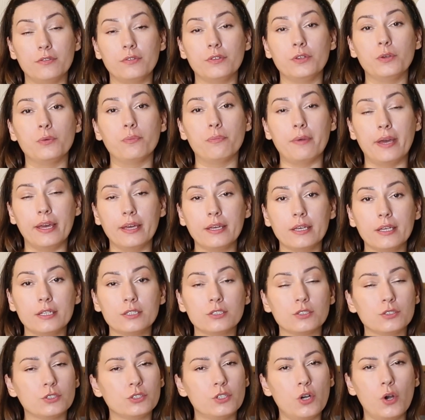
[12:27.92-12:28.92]
if you make
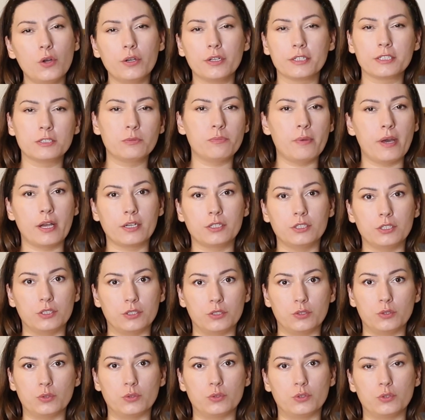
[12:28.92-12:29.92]
it, don't expect it
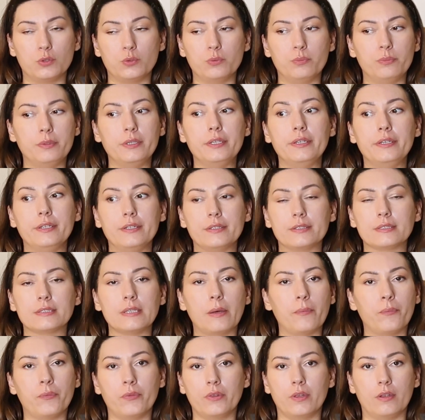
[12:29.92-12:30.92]
to be
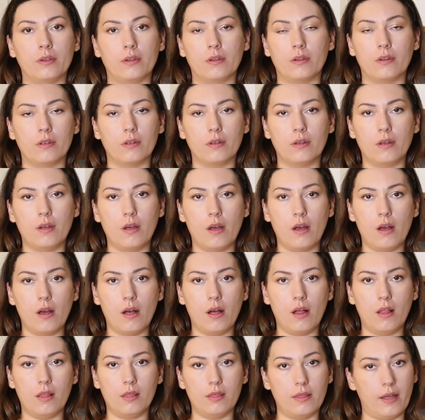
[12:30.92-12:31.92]
something
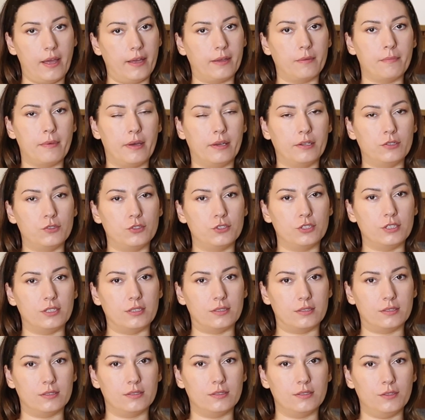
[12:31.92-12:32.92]
like mac and
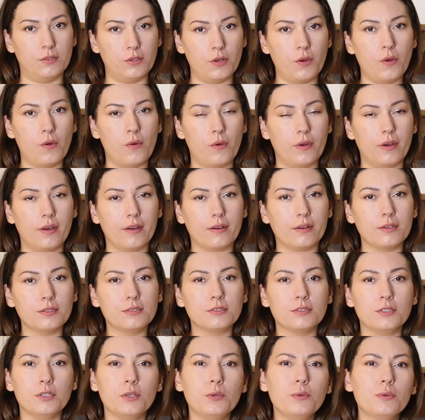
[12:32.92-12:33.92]
cheese, you know,
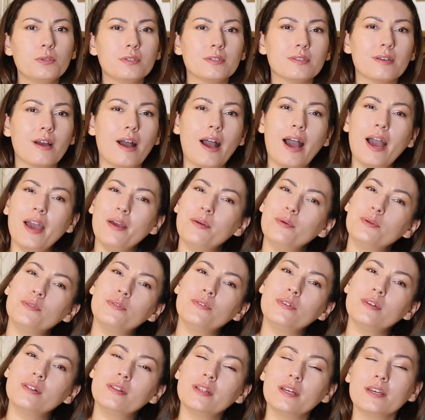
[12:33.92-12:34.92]
because I would
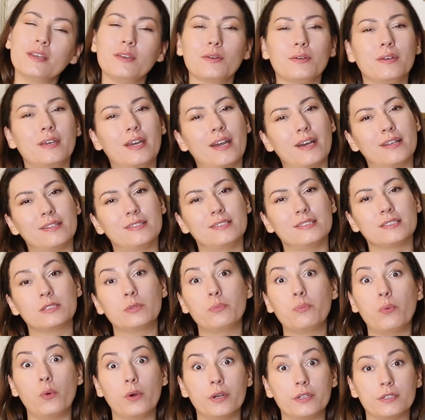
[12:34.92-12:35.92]
feel like you get
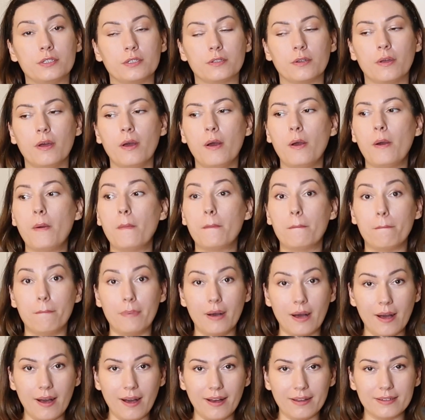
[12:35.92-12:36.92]
disappointed.
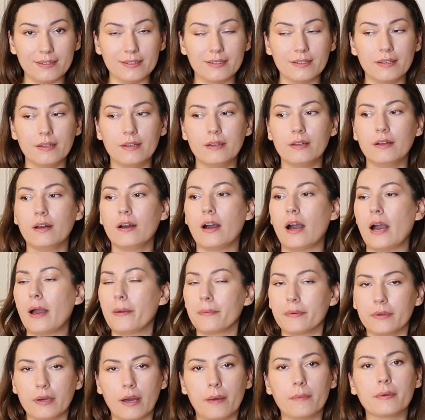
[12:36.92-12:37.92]
But
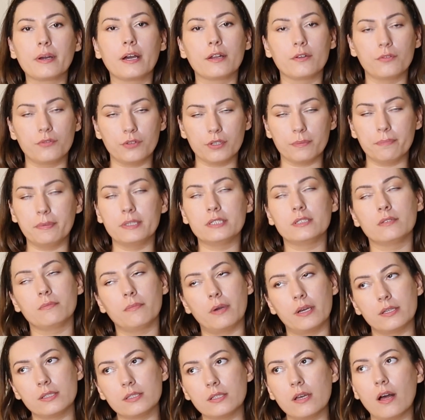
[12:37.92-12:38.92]
I'm kind of repeating
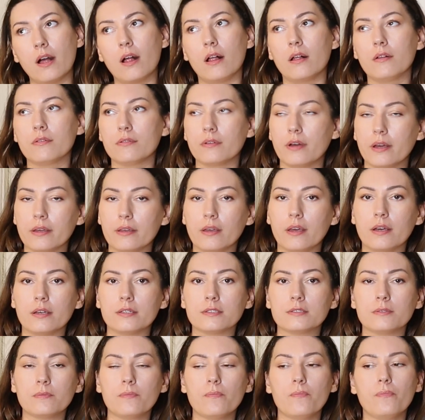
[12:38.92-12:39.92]
myself, I
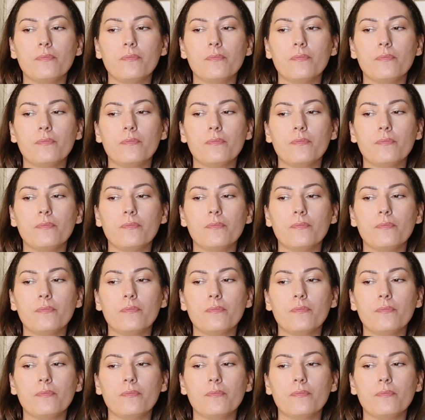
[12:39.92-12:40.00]
guess.